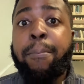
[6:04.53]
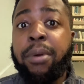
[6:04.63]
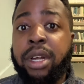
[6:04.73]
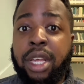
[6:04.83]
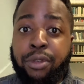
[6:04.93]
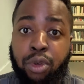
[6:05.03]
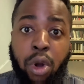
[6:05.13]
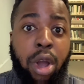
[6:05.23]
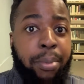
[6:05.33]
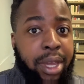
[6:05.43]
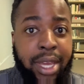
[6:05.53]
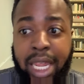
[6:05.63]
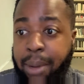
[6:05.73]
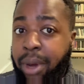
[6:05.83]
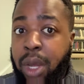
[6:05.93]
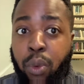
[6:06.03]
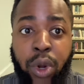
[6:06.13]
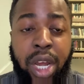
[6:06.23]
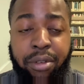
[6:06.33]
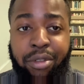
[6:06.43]
But if you aren't making any money
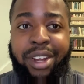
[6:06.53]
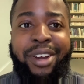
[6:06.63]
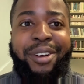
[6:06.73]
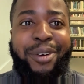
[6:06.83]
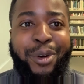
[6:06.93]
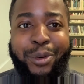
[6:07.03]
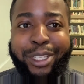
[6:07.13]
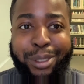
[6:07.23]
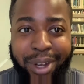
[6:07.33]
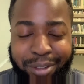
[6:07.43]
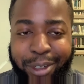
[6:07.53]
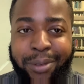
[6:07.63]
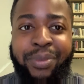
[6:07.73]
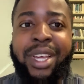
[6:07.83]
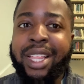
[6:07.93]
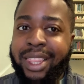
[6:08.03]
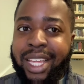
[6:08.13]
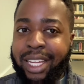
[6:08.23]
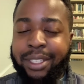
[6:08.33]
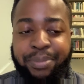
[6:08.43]
whatever right now or whatsoever,
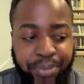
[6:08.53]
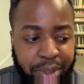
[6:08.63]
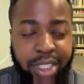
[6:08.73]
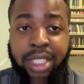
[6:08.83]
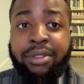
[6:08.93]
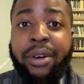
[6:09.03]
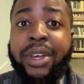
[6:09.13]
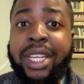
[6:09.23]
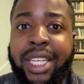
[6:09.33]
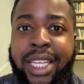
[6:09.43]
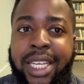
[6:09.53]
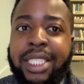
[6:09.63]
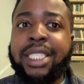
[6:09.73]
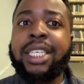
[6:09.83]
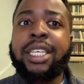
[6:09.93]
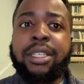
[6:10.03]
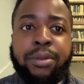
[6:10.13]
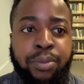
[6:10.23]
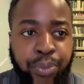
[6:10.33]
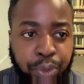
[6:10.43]
then this is a very easy,
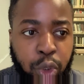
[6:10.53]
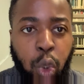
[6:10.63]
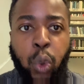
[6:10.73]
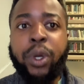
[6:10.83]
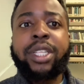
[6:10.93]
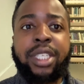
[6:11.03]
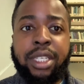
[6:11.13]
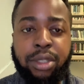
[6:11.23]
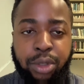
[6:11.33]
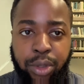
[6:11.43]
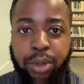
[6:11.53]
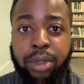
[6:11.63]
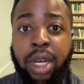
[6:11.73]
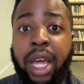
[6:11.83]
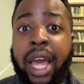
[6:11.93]
quick thing to do